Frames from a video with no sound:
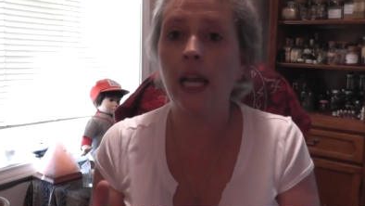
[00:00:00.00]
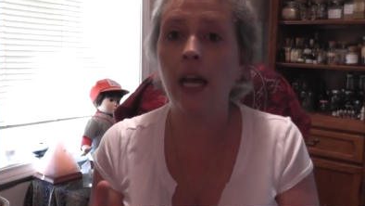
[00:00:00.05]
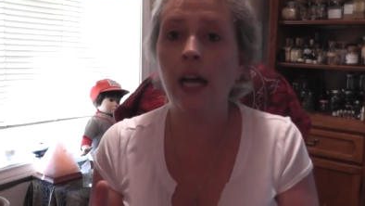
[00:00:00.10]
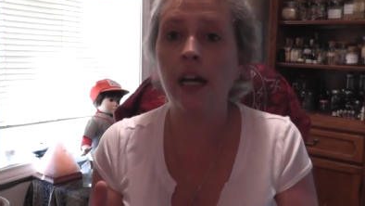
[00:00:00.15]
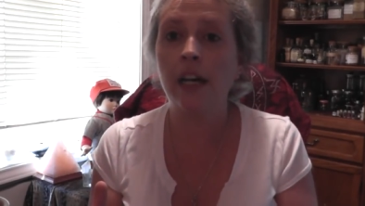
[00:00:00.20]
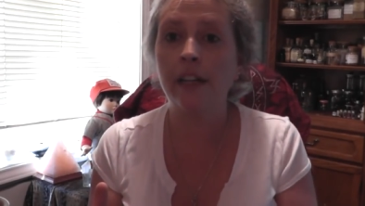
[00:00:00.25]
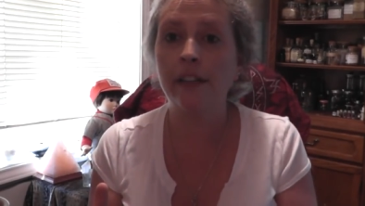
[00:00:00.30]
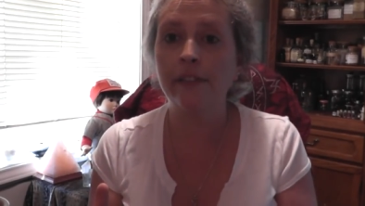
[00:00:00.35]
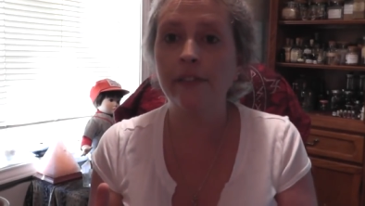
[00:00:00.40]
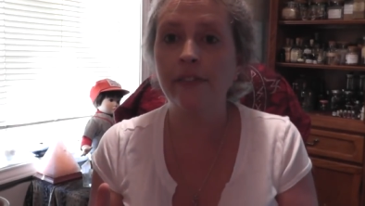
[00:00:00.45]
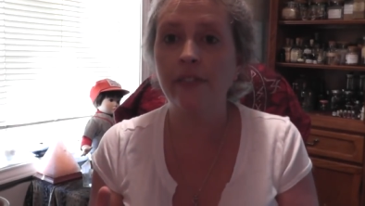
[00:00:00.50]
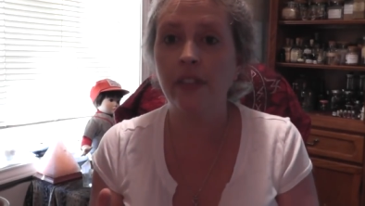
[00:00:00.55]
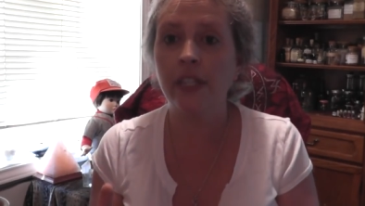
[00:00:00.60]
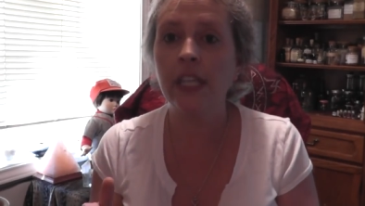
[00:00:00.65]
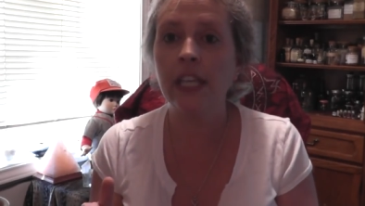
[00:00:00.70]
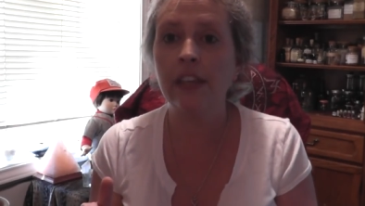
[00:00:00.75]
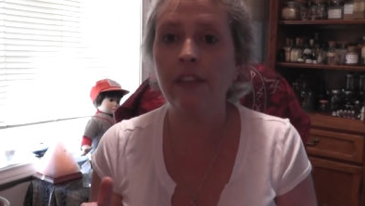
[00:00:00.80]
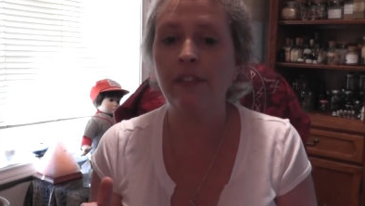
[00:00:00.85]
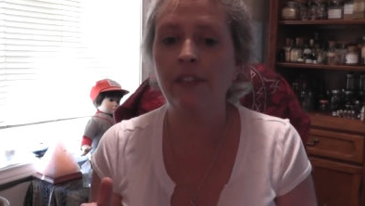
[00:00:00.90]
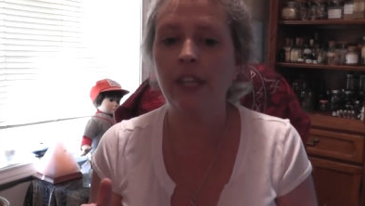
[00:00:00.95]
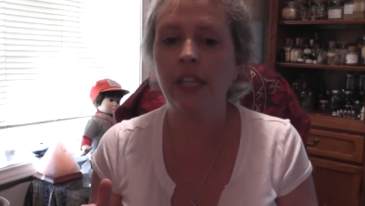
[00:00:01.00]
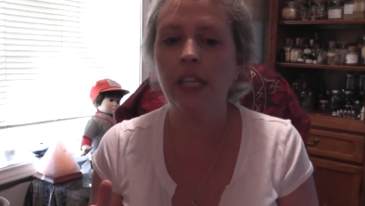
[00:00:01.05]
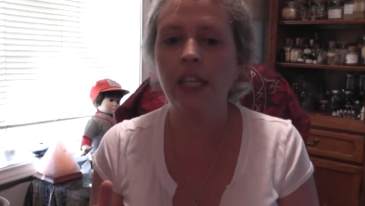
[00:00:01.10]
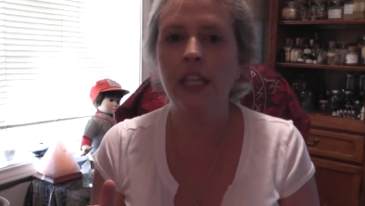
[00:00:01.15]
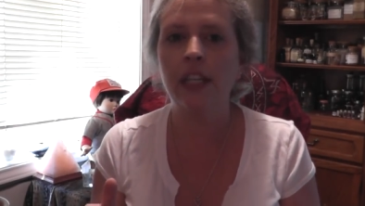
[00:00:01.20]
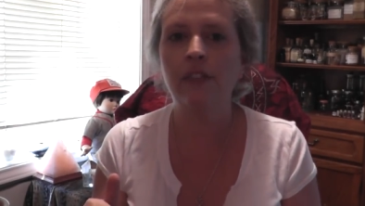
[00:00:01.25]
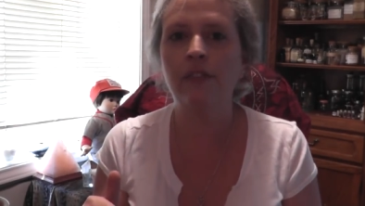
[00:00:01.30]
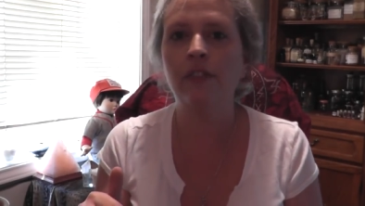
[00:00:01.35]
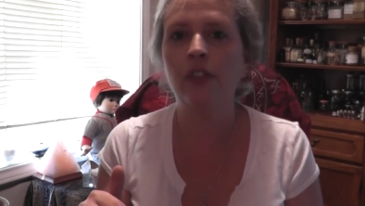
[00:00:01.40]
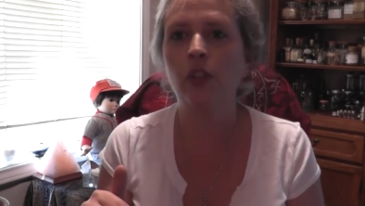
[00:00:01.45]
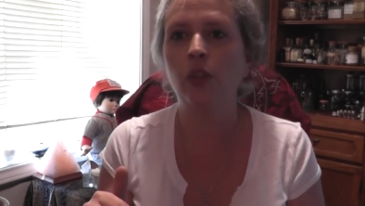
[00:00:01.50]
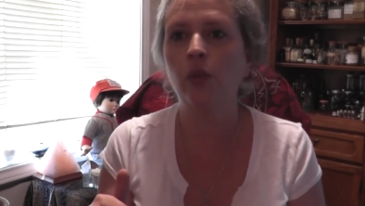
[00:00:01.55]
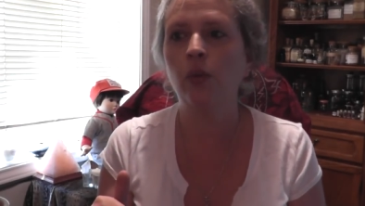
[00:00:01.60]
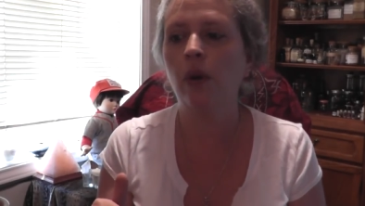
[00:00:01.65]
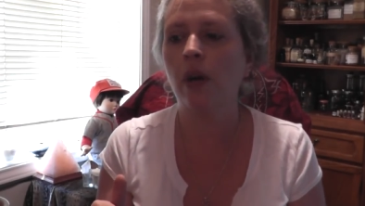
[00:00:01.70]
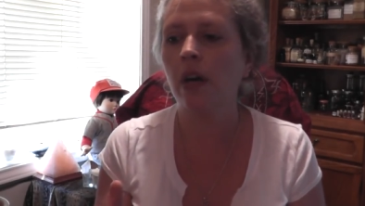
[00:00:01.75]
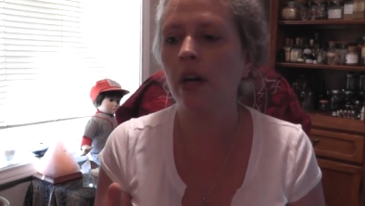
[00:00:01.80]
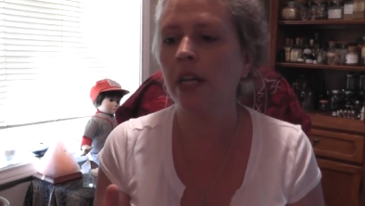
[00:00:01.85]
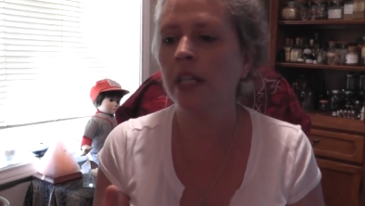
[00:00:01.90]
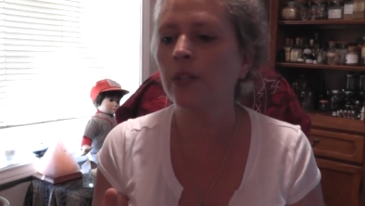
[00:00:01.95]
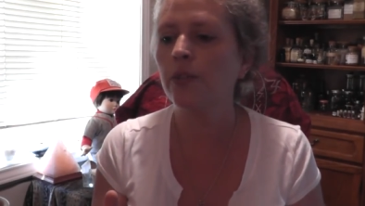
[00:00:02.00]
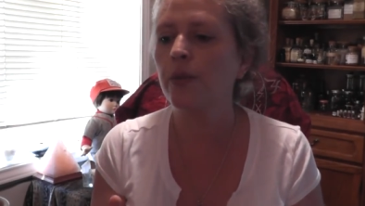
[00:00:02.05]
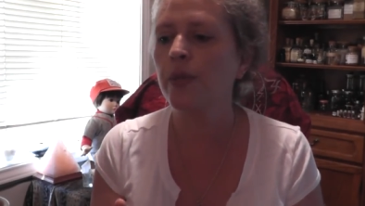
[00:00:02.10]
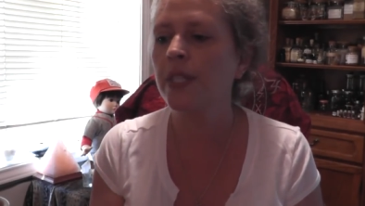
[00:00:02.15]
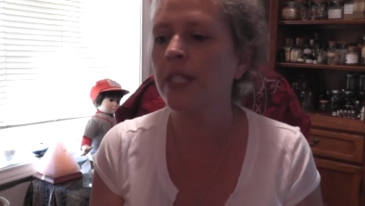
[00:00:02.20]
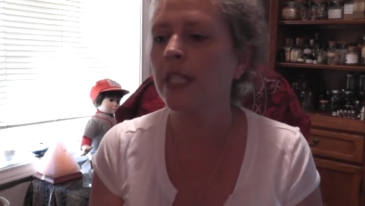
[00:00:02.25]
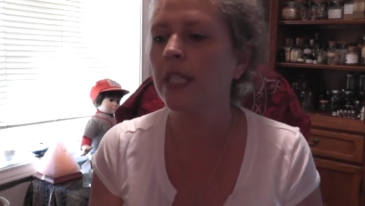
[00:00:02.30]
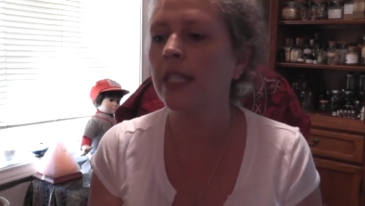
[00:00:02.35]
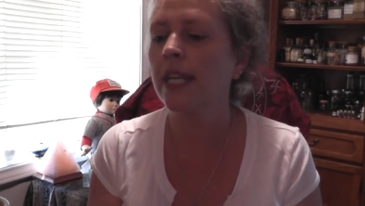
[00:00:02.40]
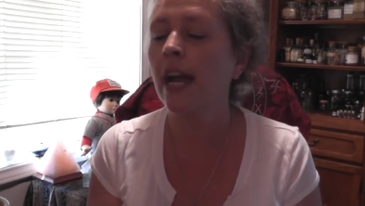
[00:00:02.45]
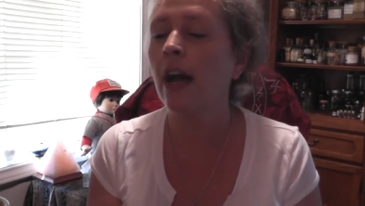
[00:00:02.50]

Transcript: of the Kifi if you are interested.